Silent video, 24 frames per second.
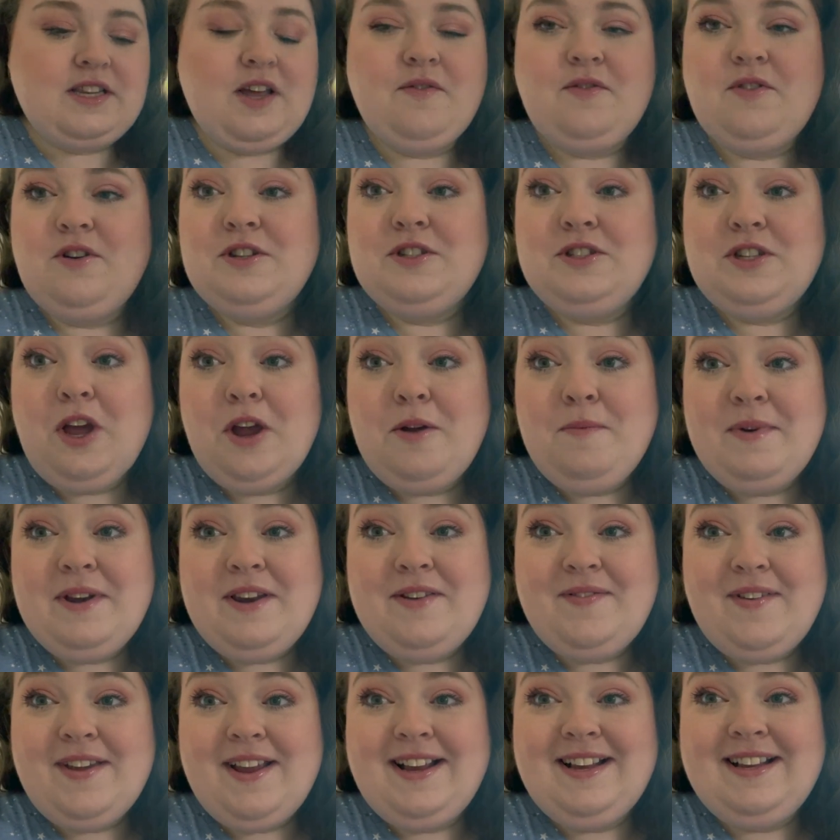I've got so many
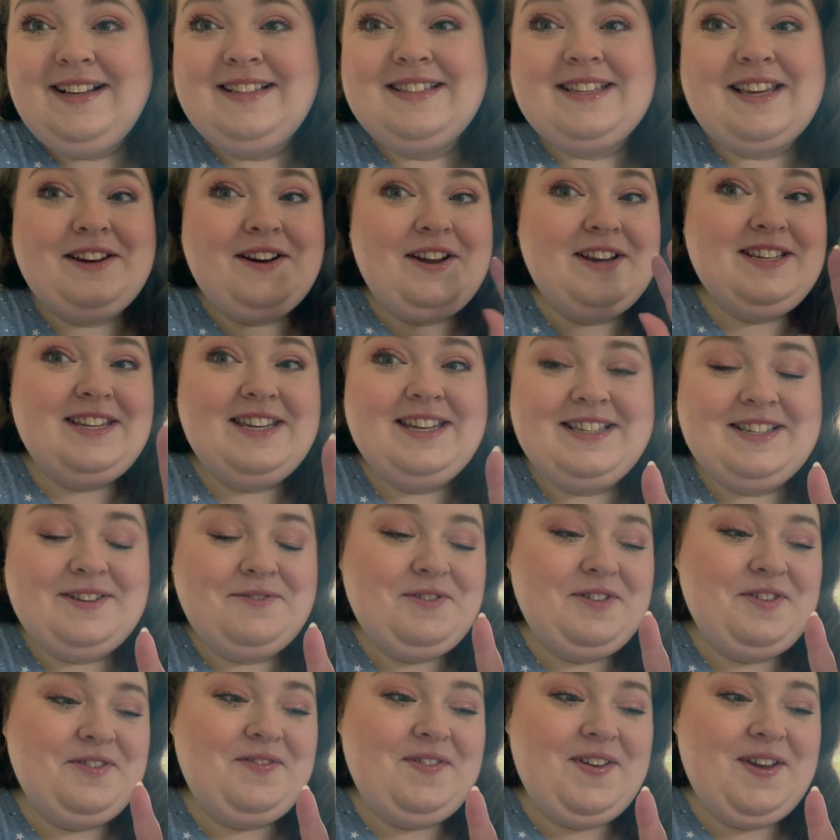things and ideas I
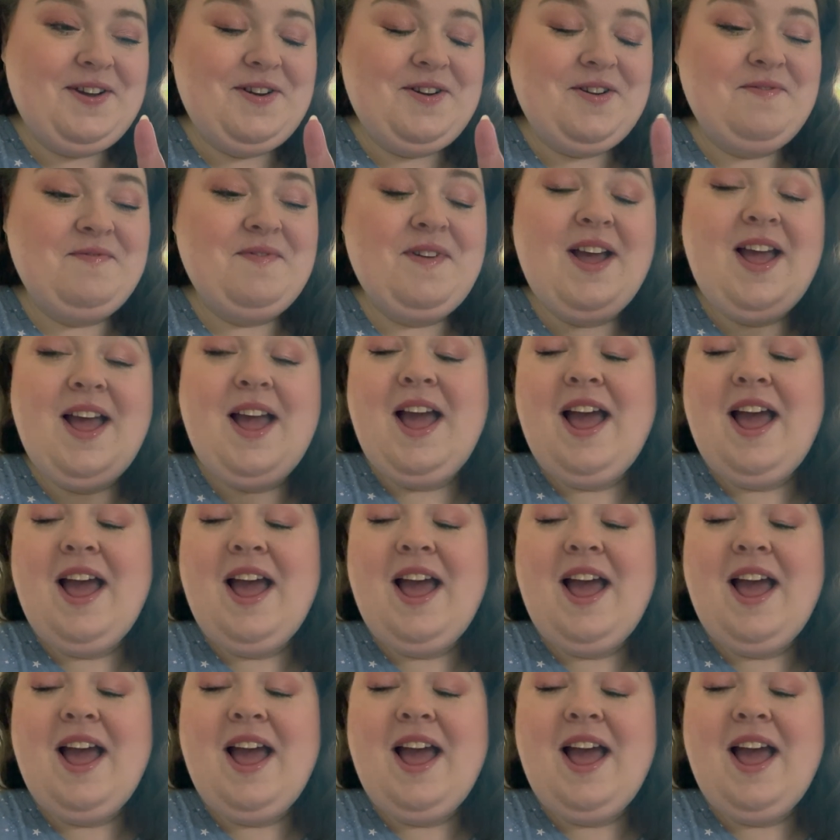want to film